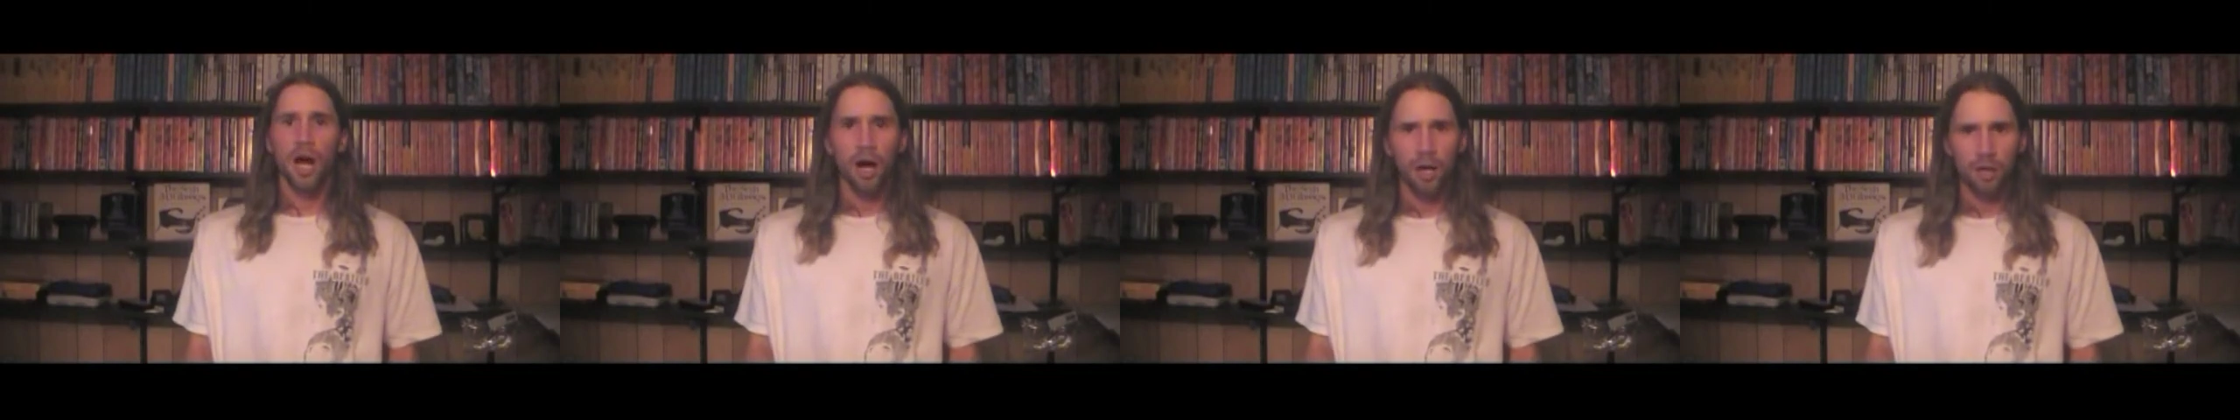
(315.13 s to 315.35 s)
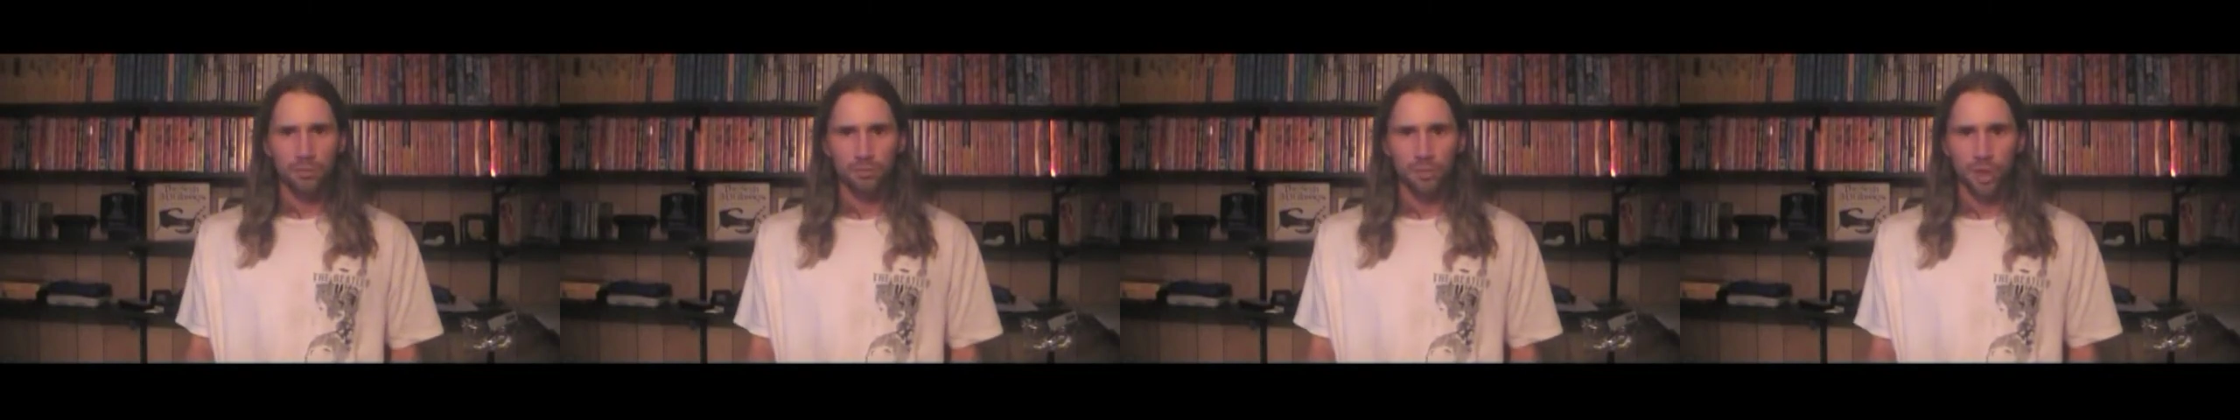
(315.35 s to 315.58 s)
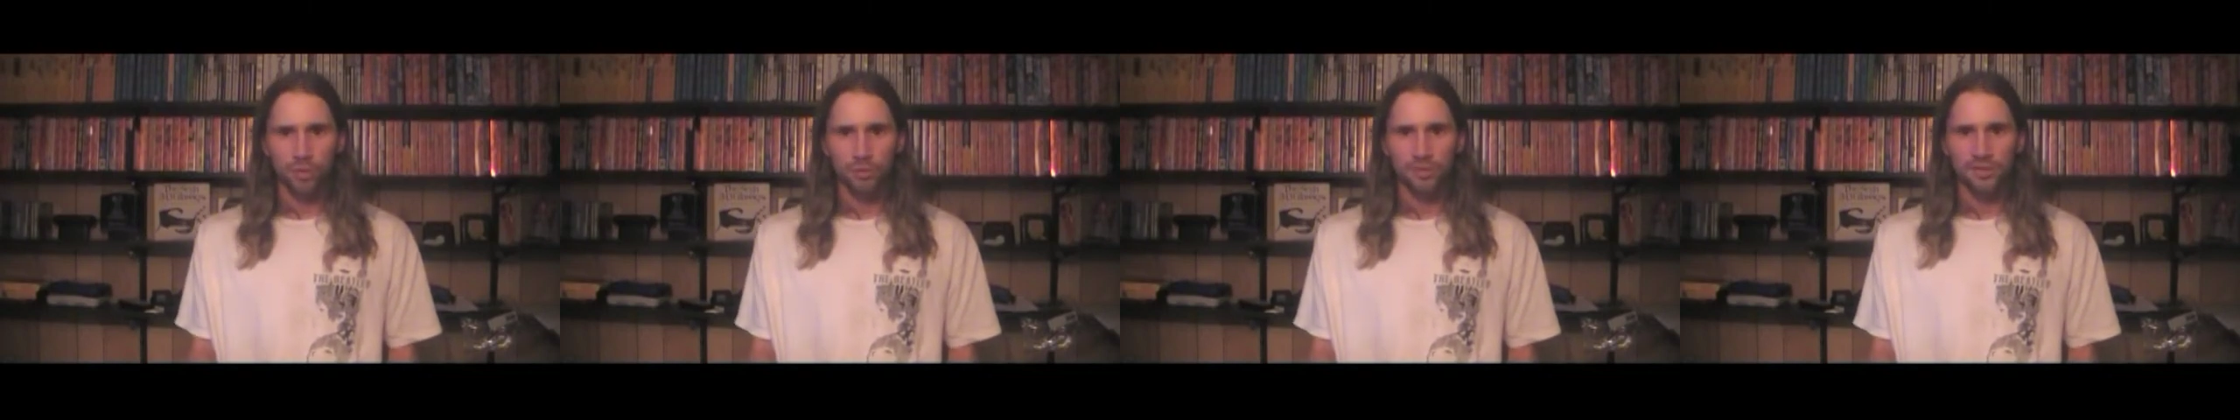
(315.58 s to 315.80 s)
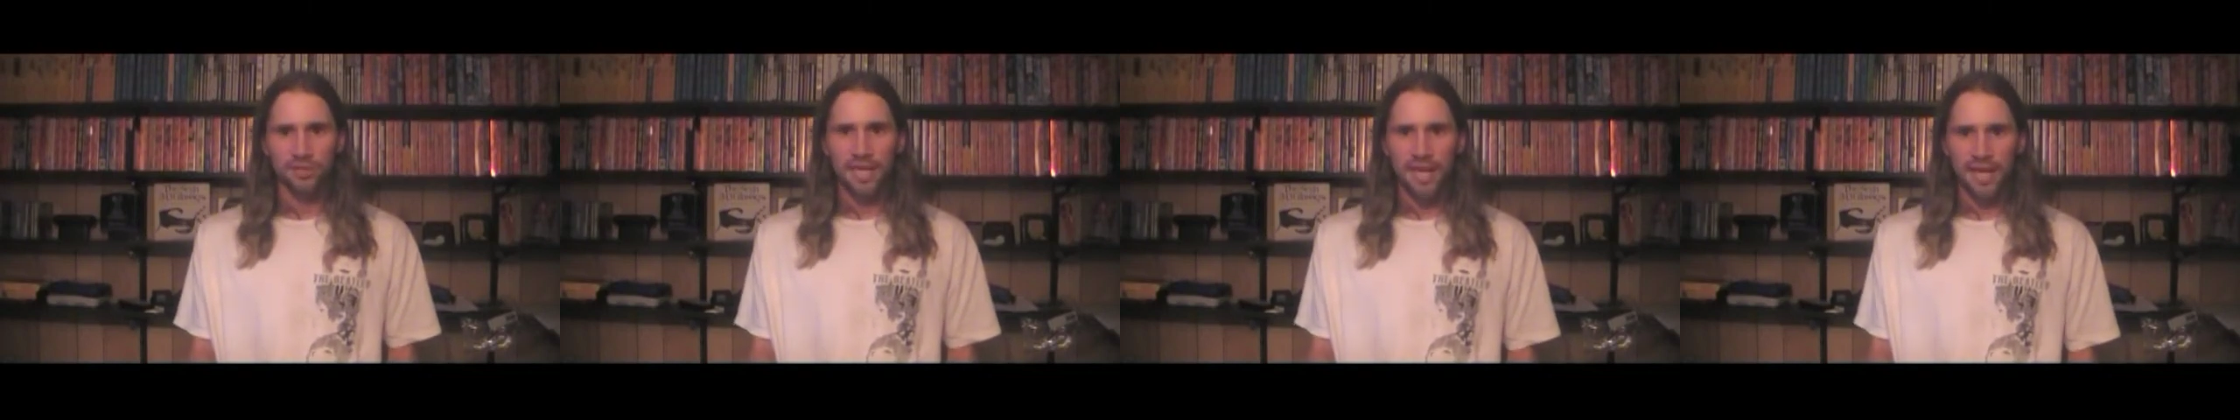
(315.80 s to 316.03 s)
on
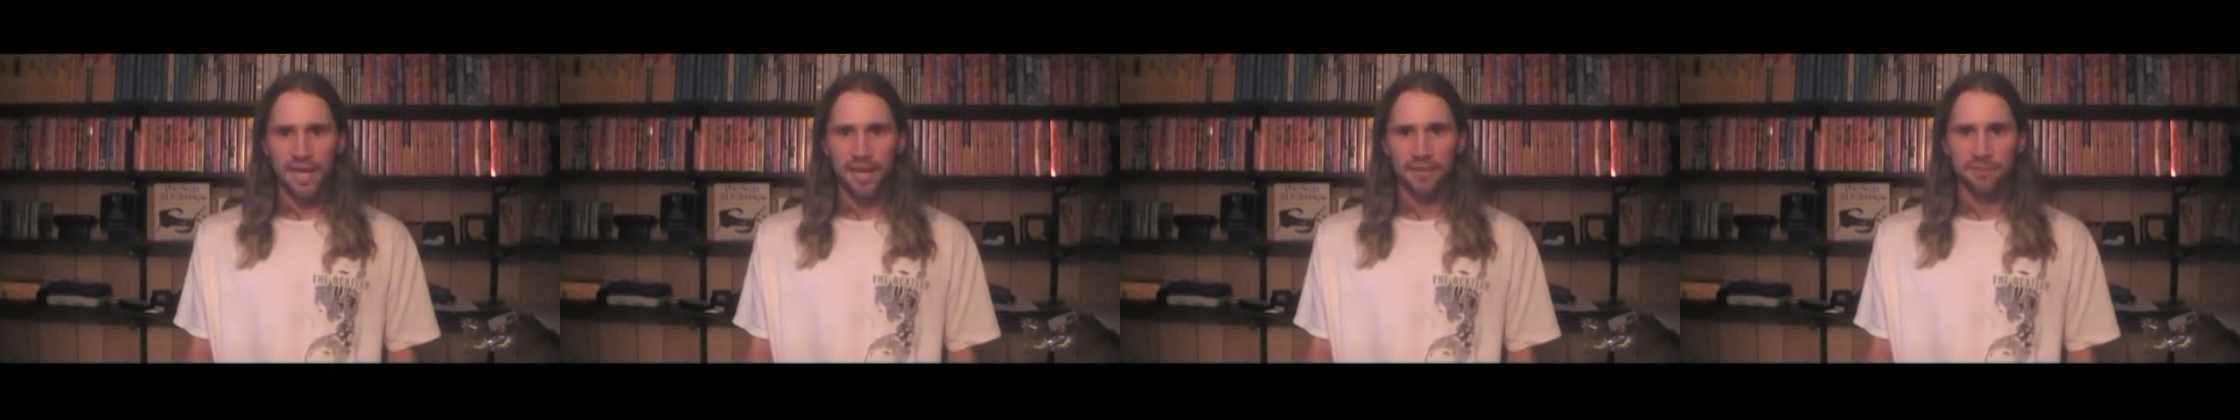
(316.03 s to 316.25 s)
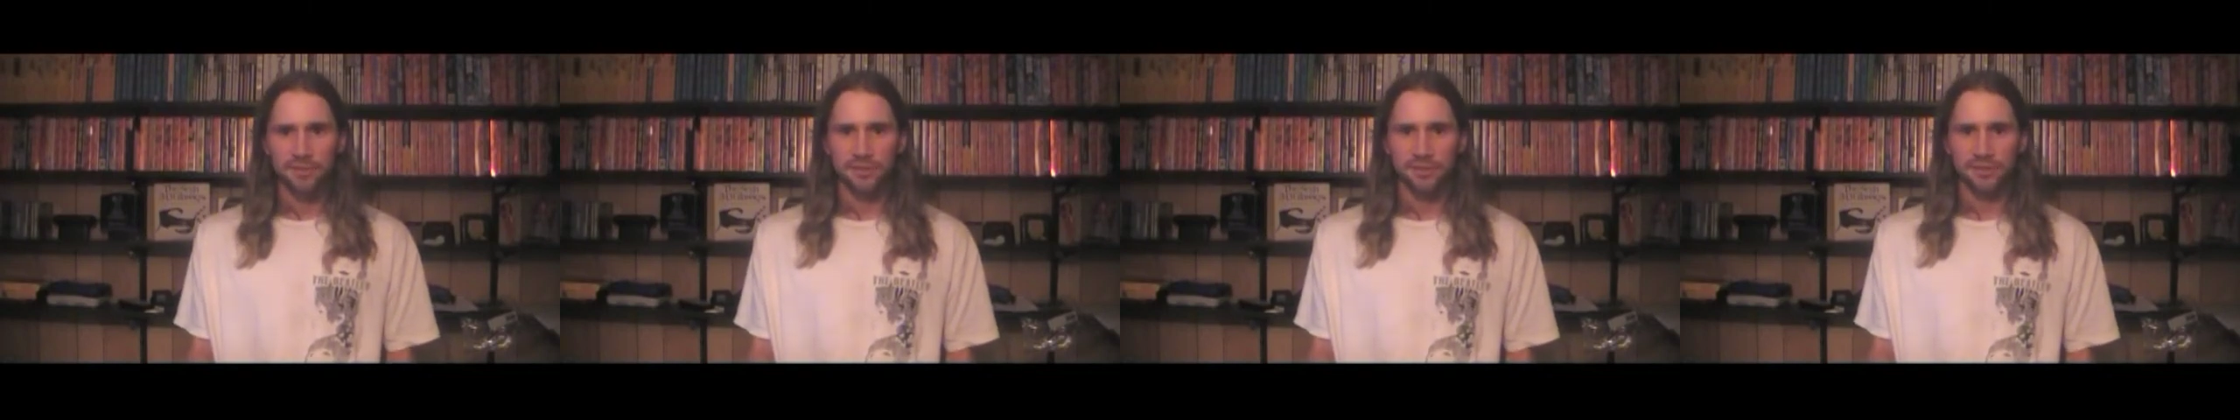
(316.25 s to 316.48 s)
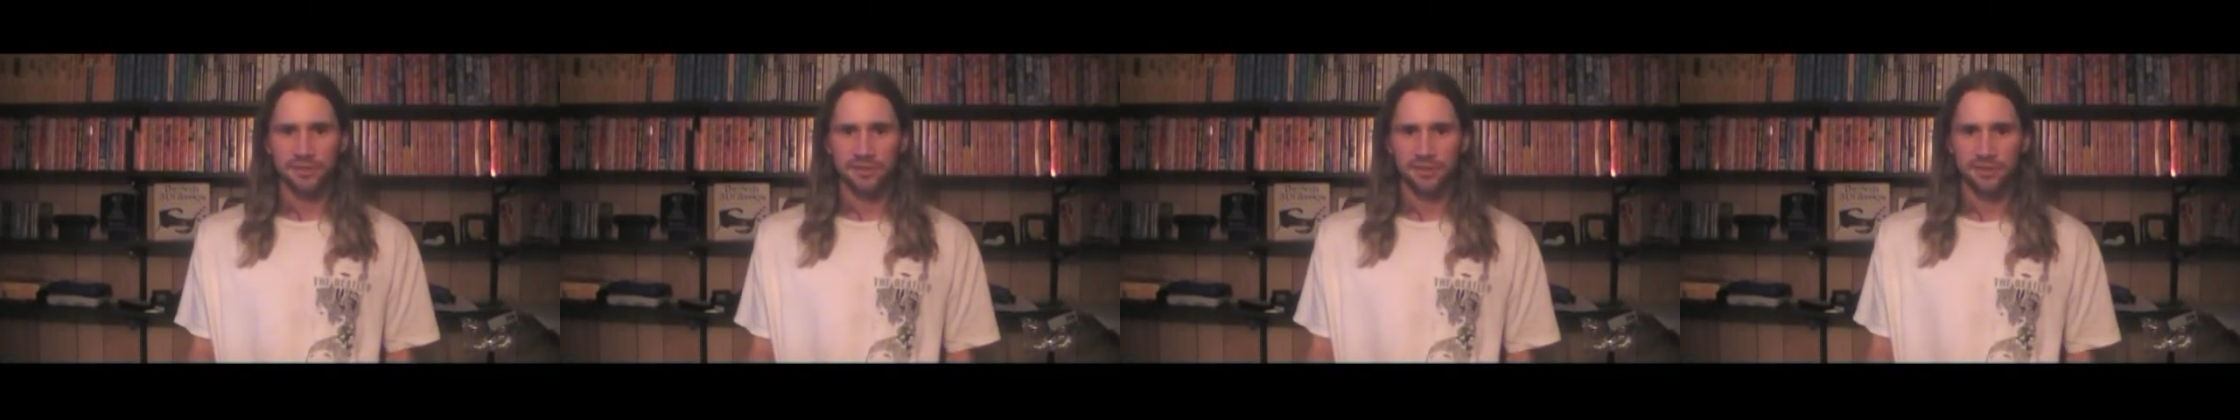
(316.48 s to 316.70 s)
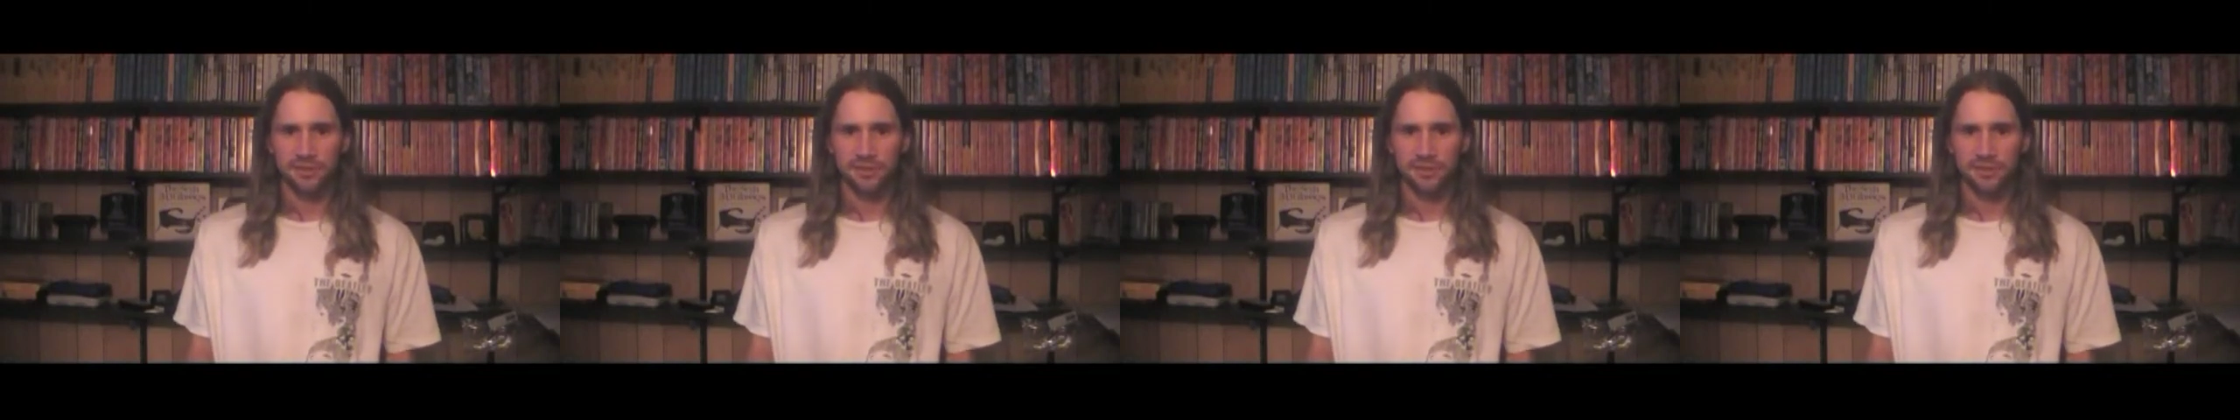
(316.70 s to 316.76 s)
most games.